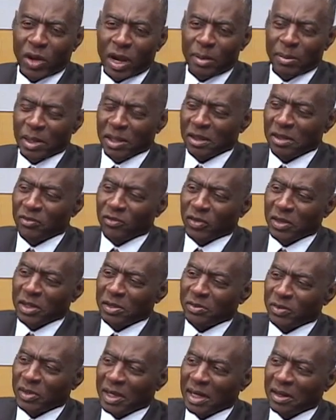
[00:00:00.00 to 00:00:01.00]
my other friends
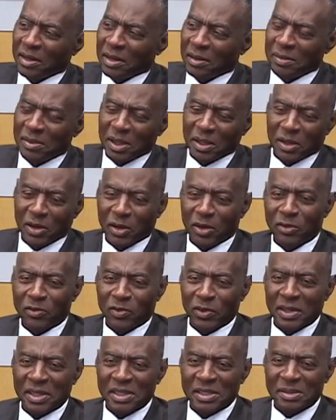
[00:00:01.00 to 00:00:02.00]
went out with their
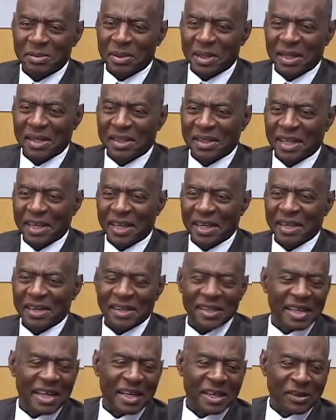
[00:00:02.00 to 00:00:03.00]
girlfriends, man, and
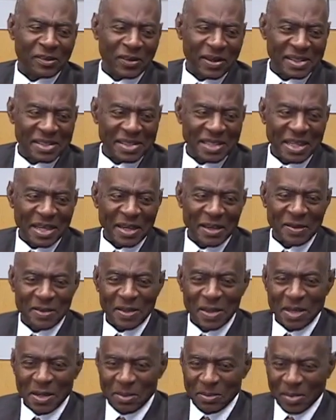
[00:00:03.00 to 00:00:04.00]
I had a great time.
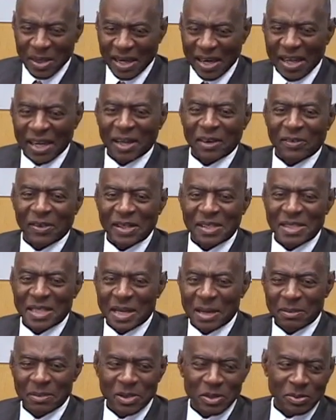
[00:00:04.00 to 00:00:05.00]
But I had a great
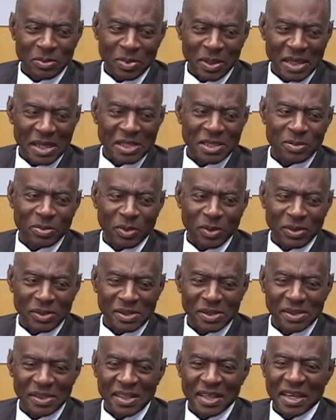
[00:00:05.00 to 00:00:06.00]
time too, playing
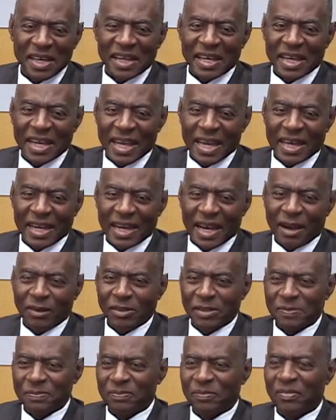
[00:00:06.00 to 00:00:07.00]
sports. And I
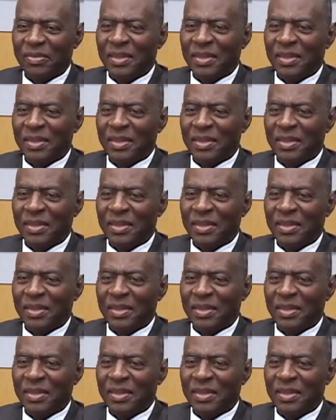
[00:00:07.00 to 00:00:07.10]
would